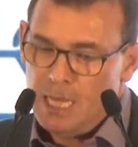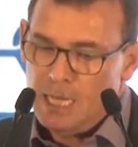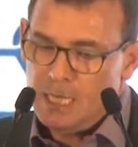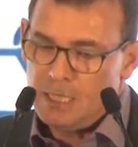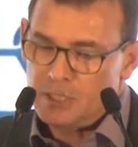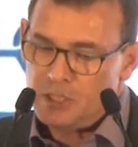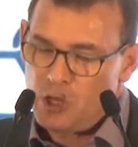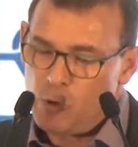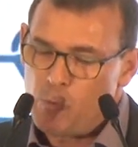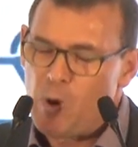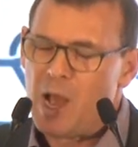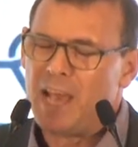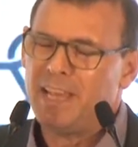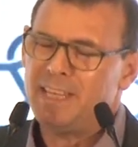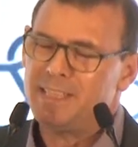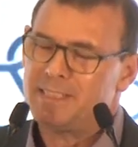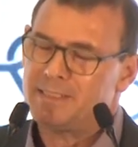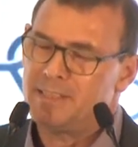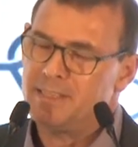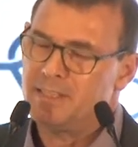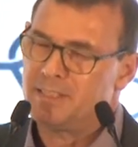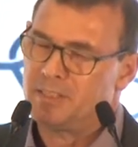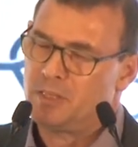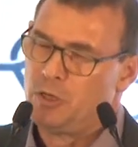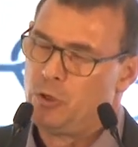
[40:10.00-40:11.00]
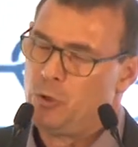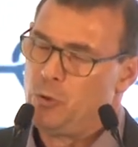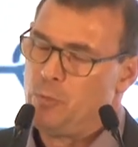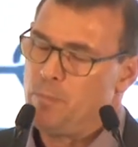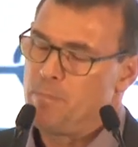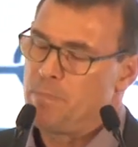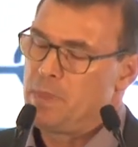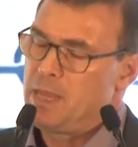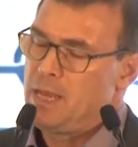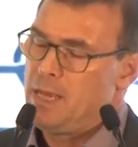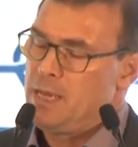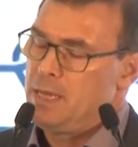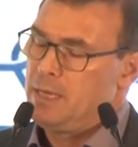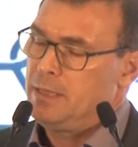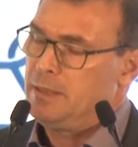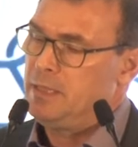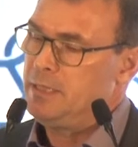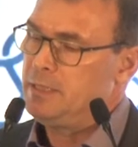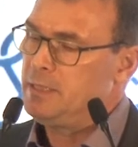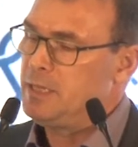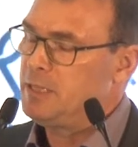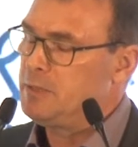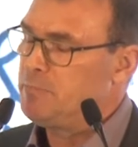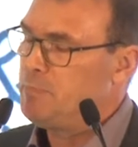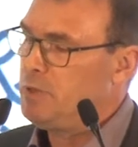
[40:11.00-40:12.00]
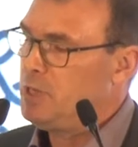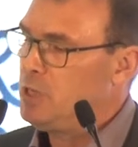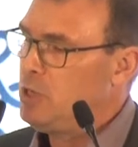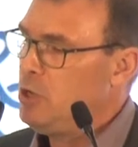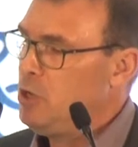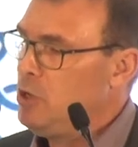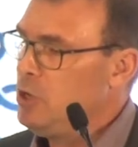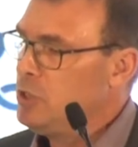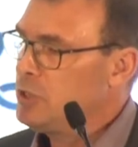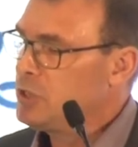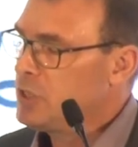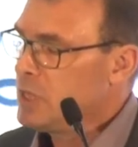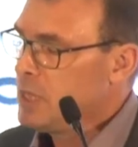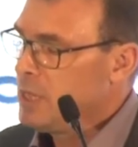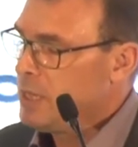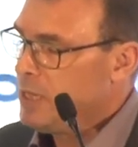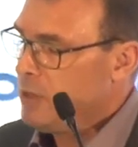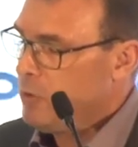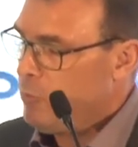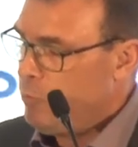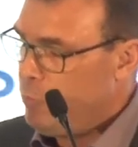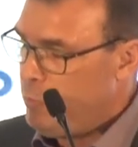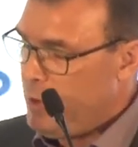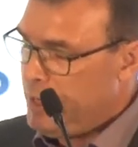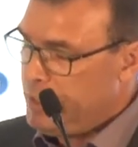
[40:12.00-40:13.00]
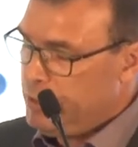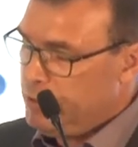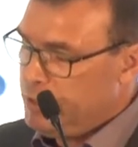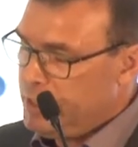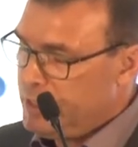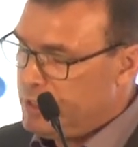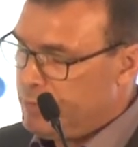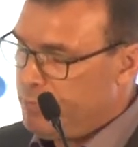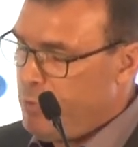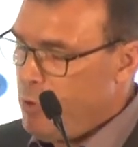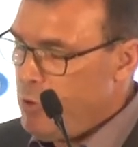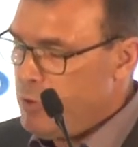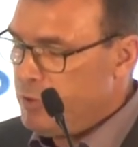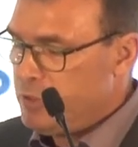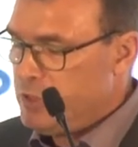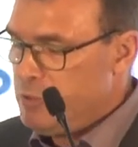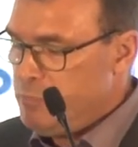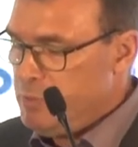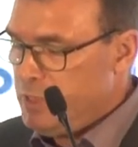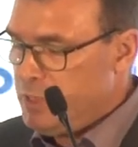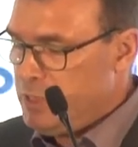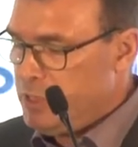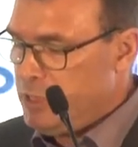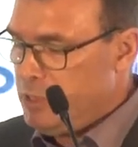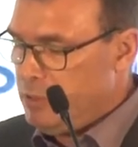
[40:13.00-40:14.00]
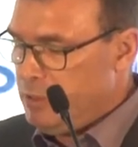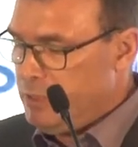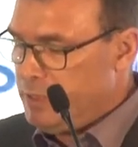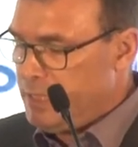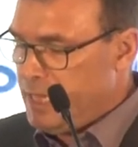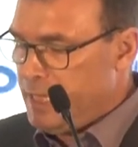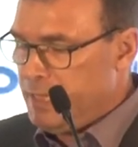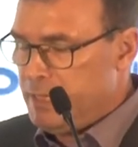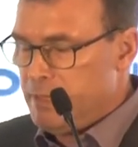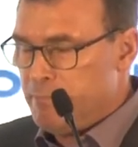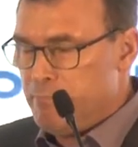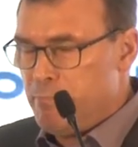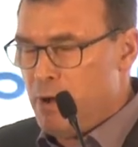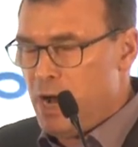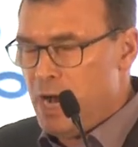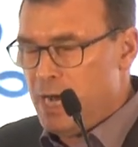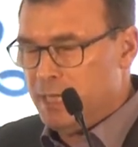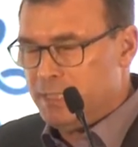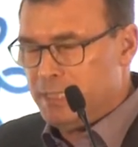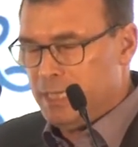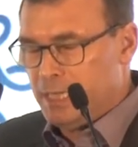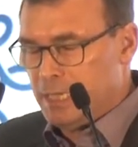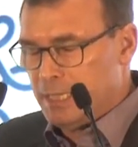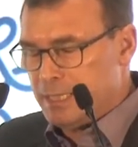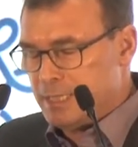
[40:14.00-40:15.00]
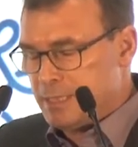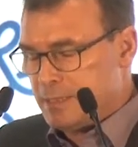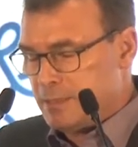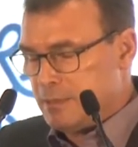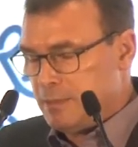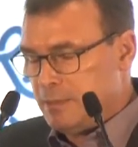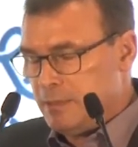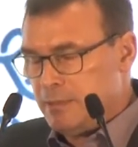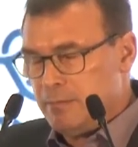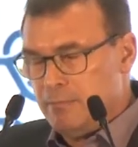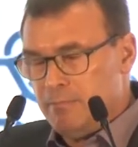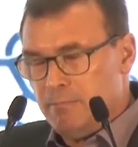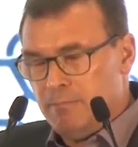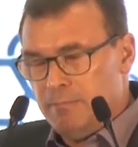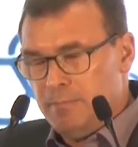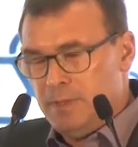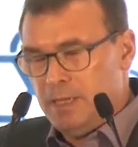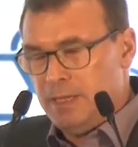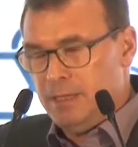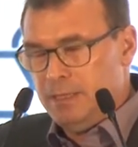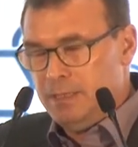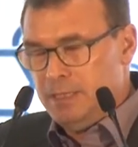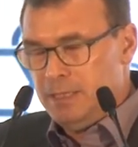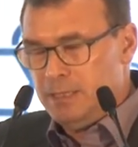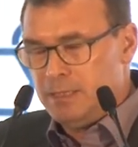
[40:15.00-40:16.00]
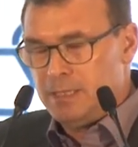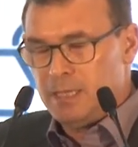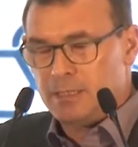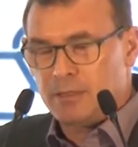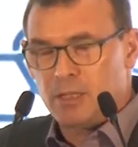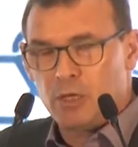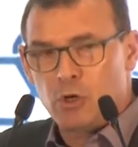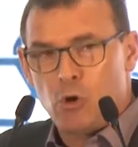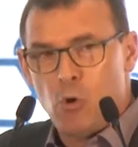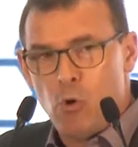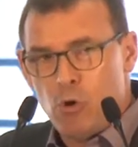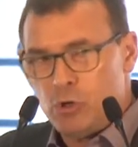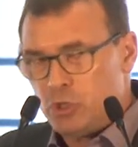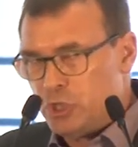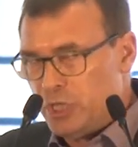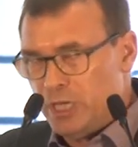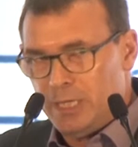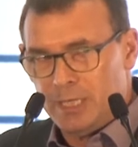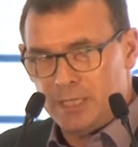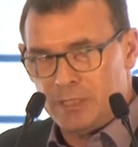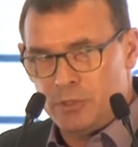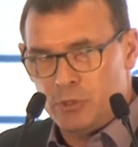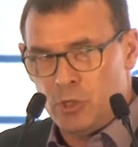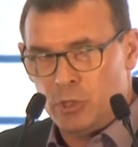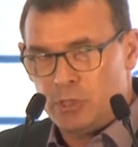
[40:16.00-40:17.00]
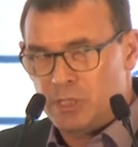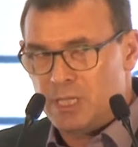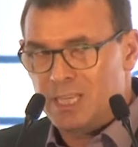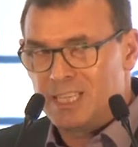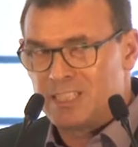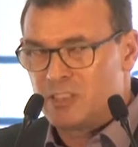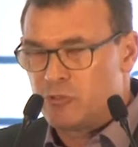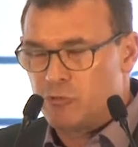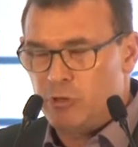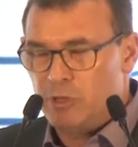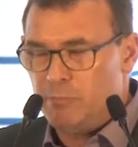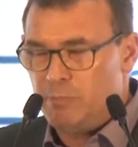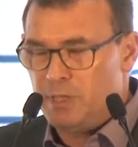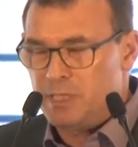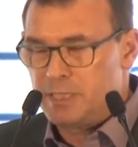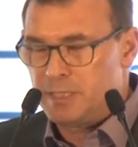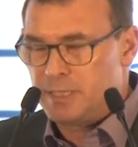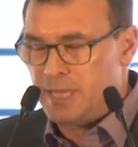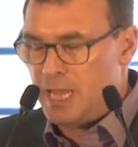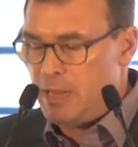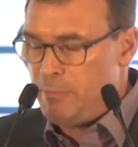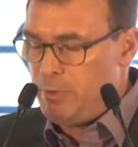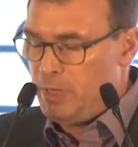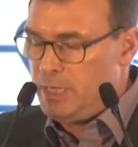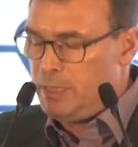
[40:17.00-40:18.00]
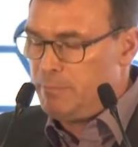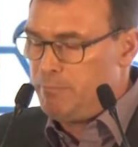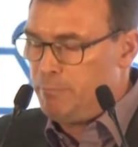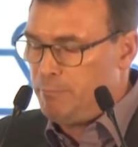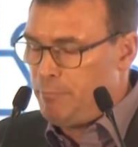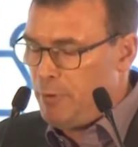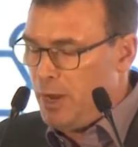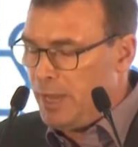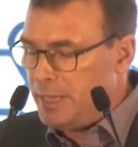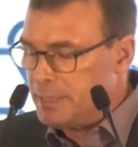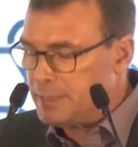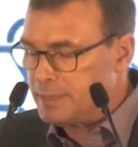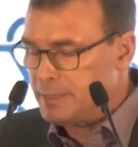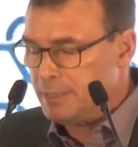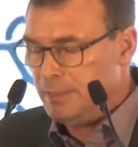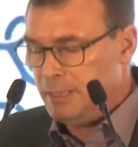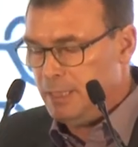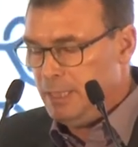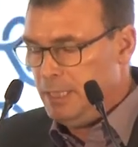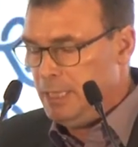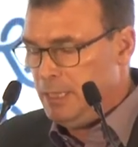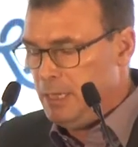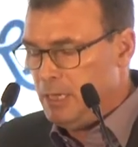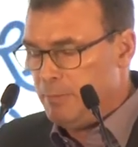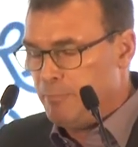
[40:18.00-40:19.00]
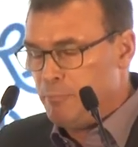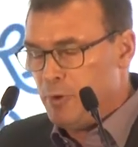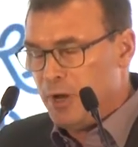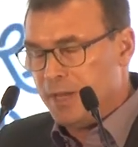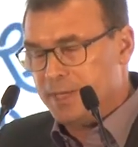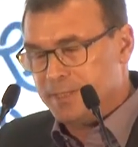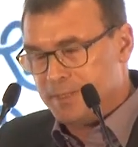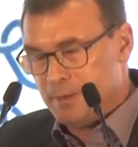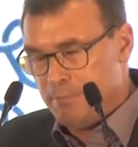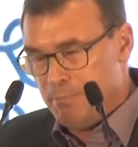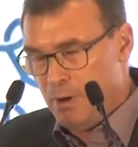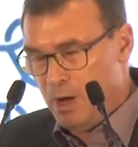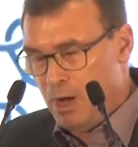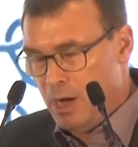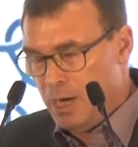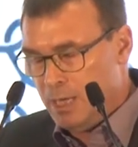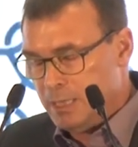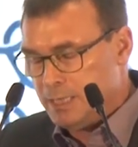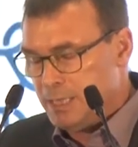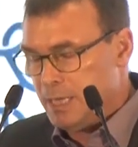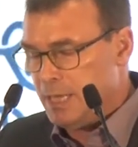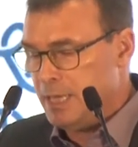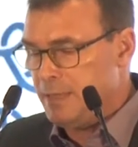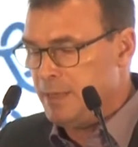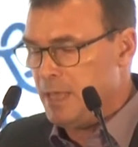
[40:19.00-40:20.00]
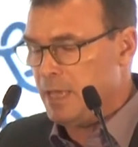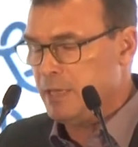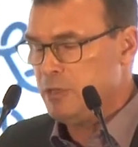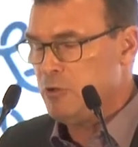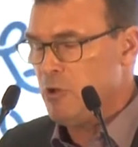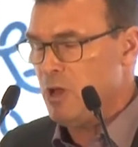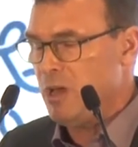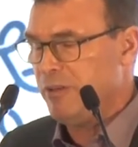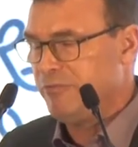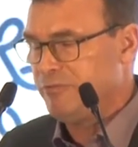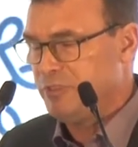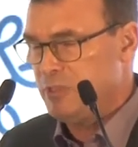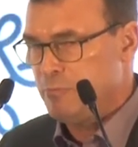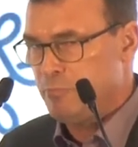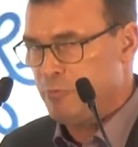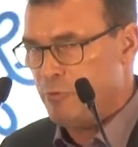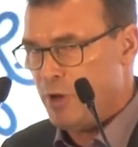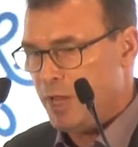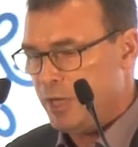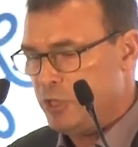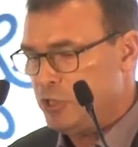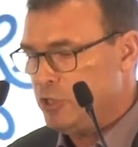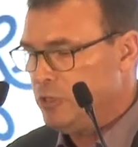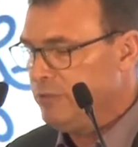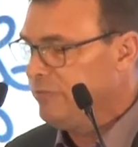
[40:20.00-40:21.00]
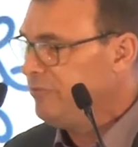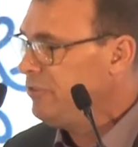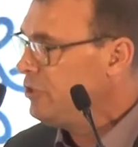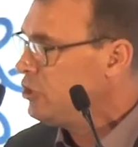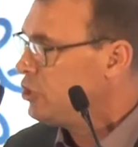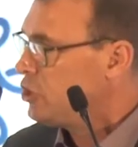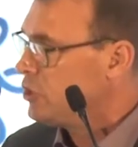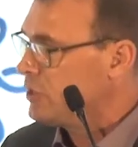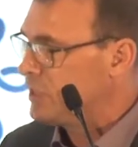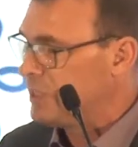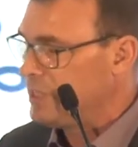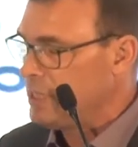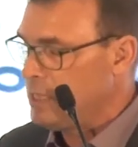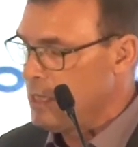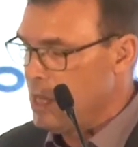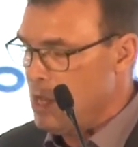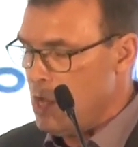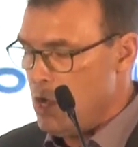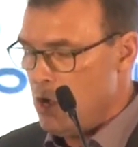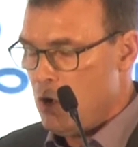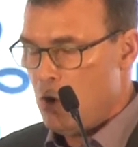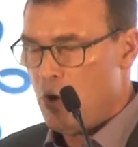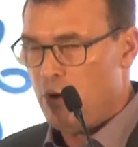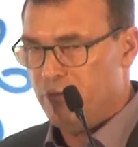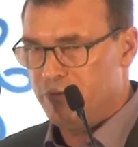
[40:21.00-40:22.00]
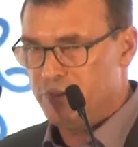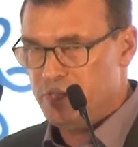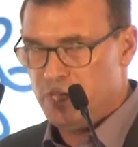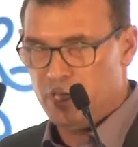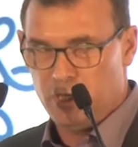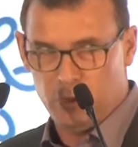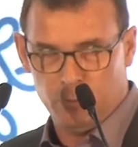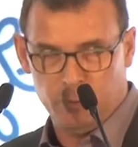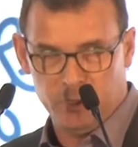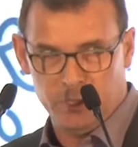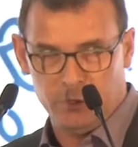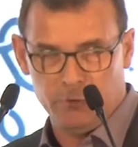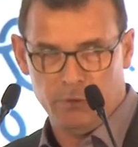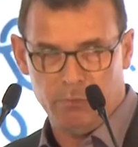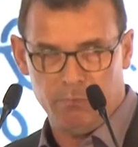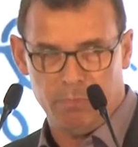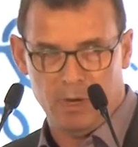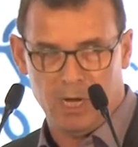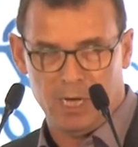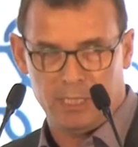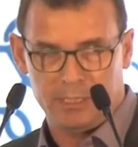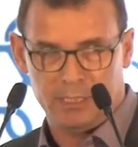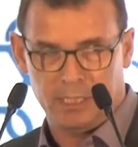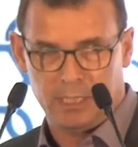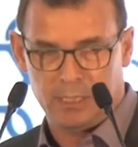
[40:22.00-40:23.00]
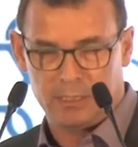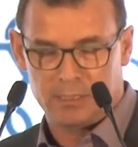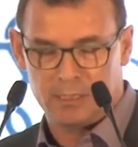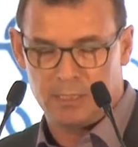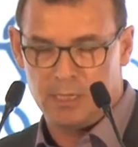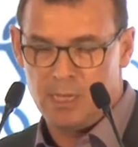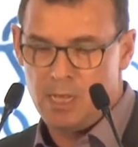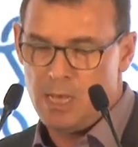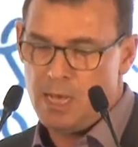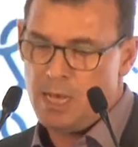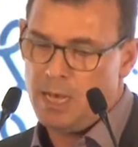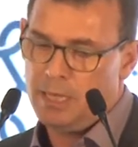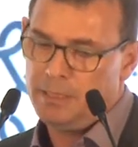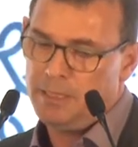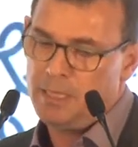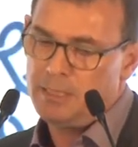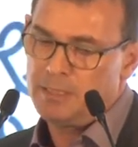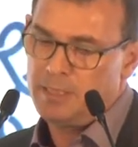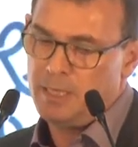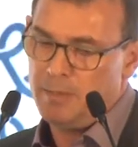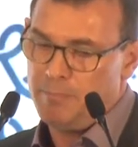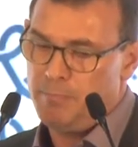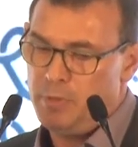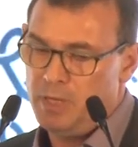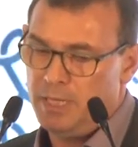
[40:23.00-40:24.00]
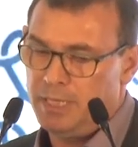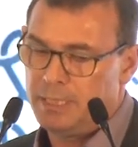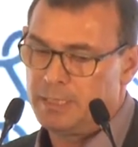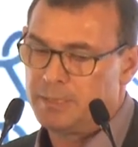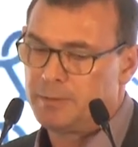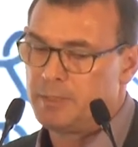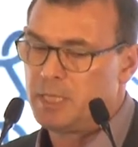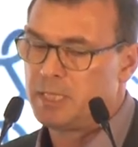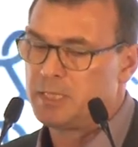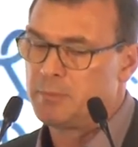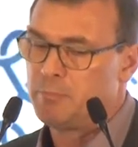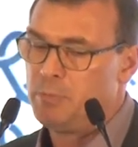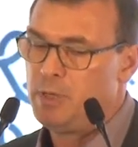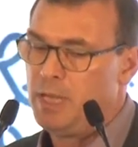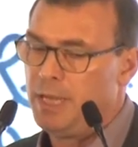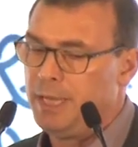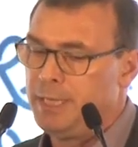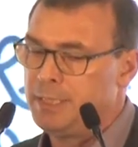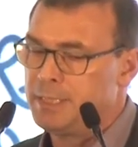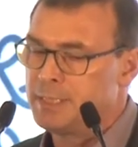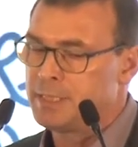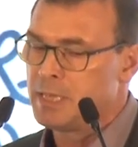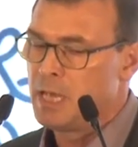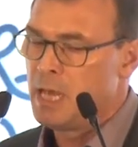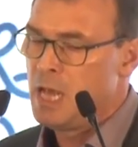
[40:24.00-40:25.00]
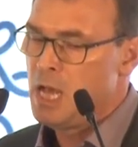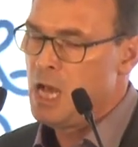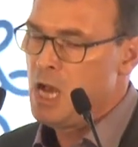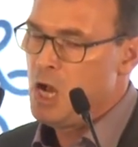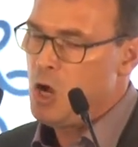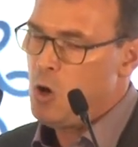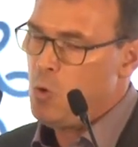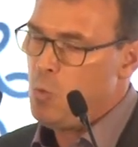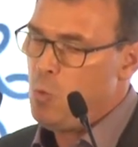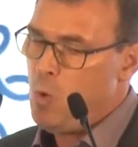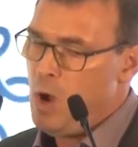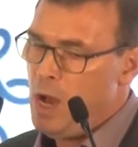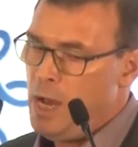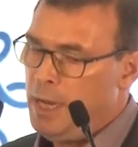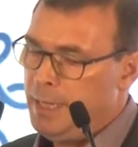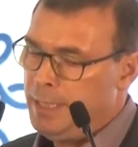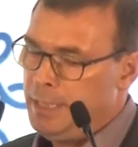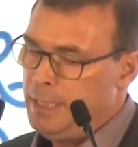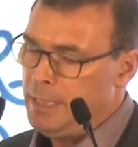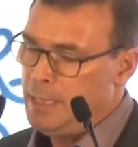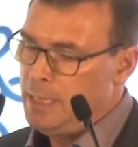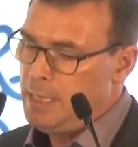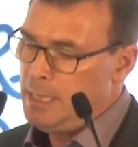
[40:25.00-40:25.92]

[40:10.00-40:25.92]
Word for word: So why is this so? This is because when you disperse the material, then the particles, the, the, the core shell is not extremely stable. It breaks, uh, uh, breaks apart, and then you have the abrasion efficiency of the individual particles. And this simply ex explains why